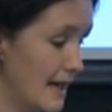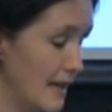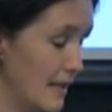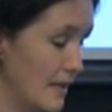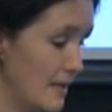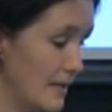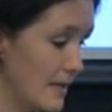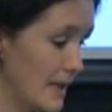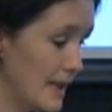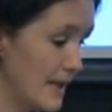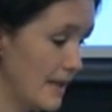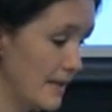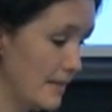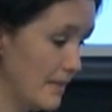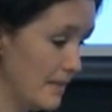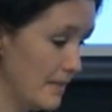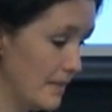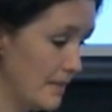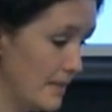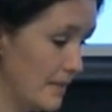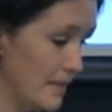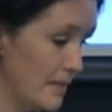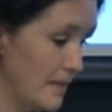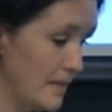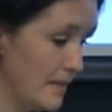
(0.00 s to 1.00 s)
It
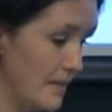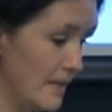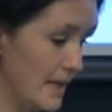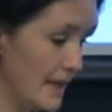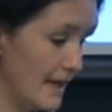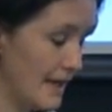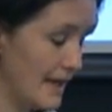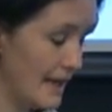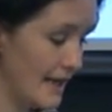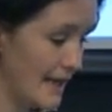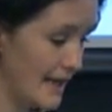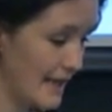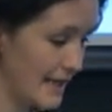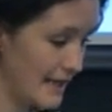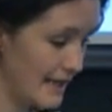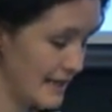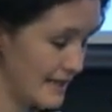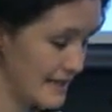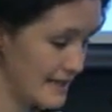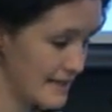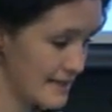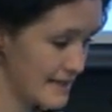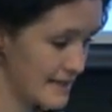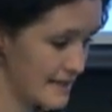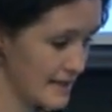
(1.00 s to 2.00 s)

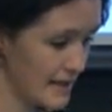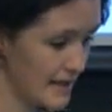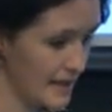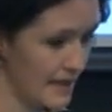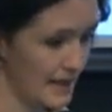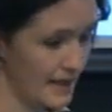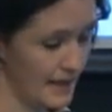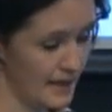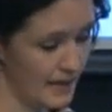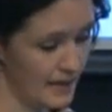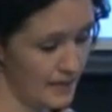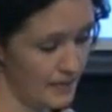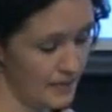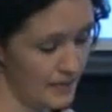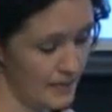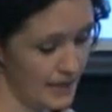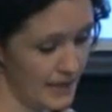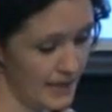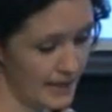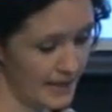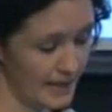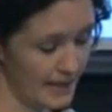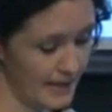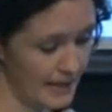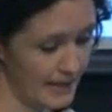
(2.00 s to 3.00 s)
is,
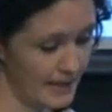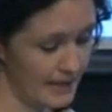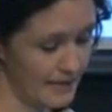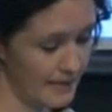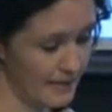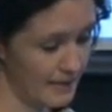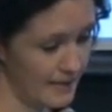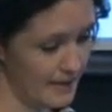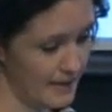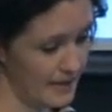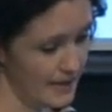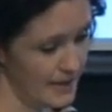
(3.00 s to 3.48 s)
again,